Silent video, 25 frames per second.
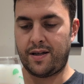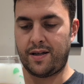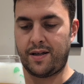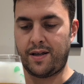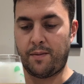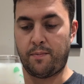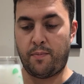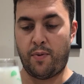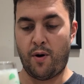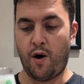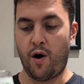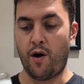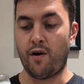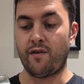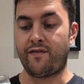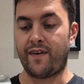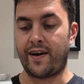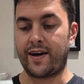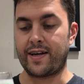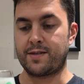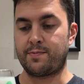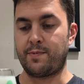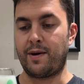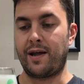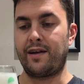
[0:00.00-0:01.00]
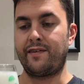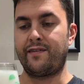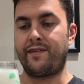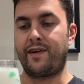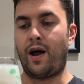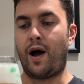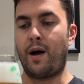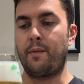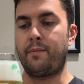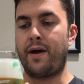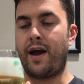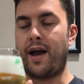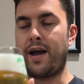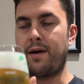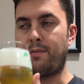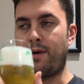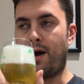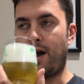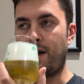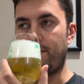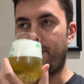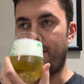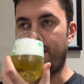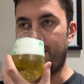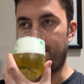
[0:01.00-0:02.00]
the perfect smell of an IPA in
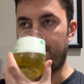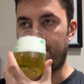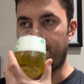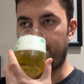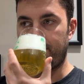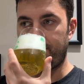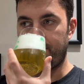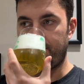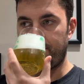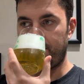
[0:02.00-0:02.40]
my opinion.